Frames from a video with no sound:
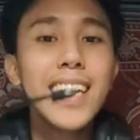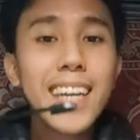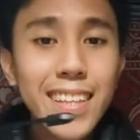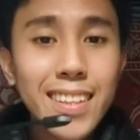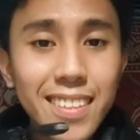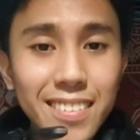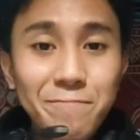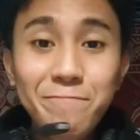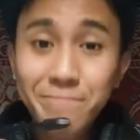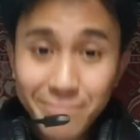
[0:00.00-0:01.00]
and
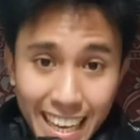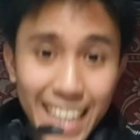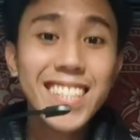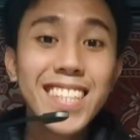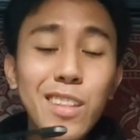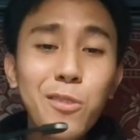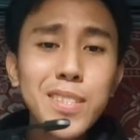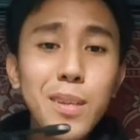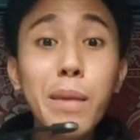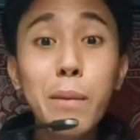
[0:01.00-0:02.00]
yes, it
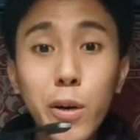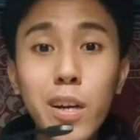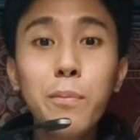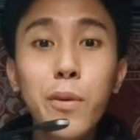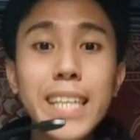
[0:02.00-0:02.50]
was a memorable